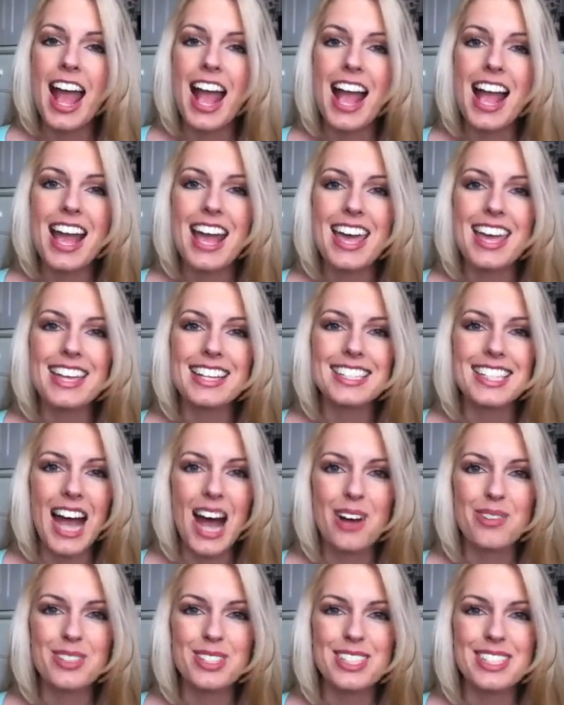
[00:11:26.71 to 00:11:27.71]
and
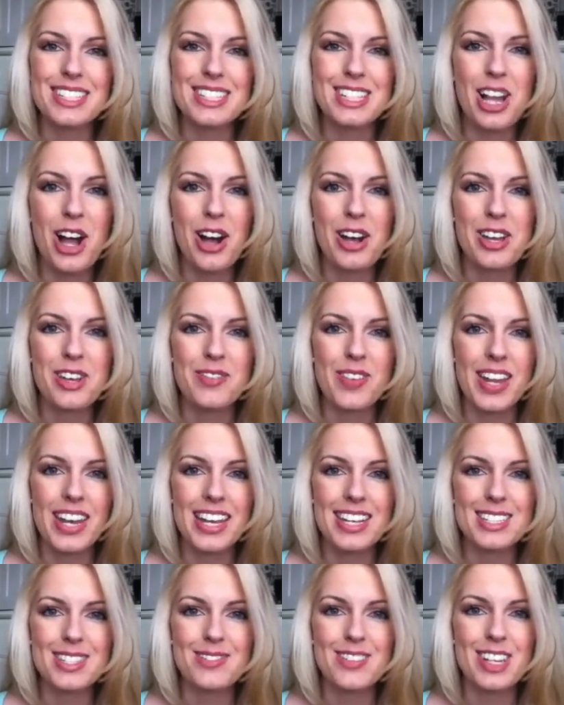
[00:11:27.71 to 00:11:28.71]
I will see y'all in my
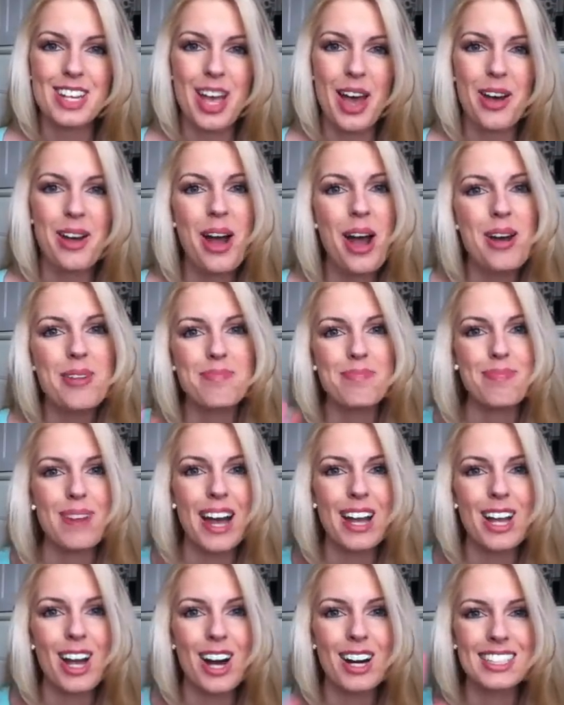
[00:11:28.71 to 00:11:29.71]
next video.
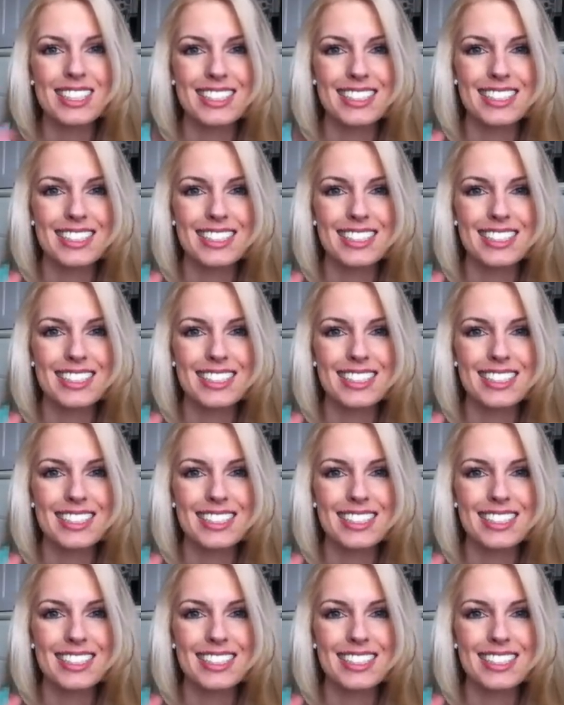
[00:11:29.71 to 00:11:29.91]
Bye, y'all.